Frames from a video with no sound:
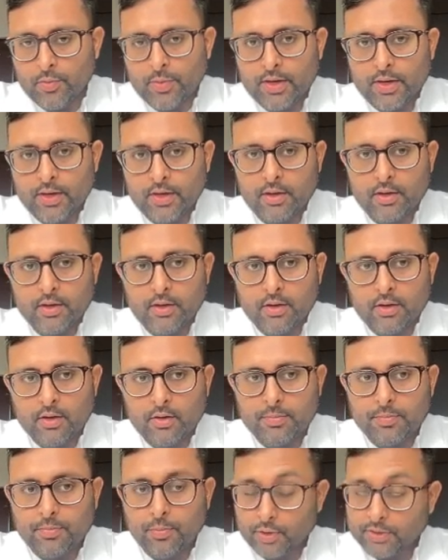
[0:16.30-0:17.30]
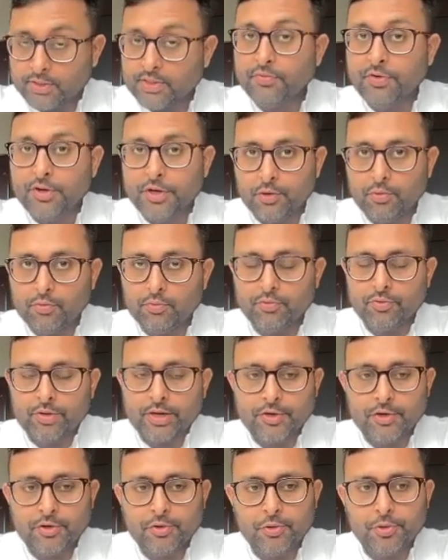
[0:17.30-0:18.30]
Well, pause the video.
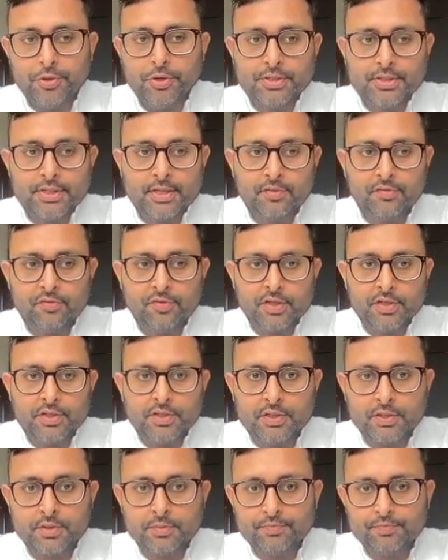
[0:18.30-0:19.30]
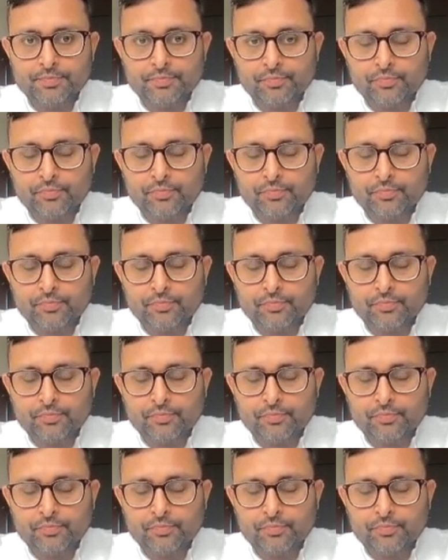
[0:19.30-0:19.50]
Try to do it yourself first.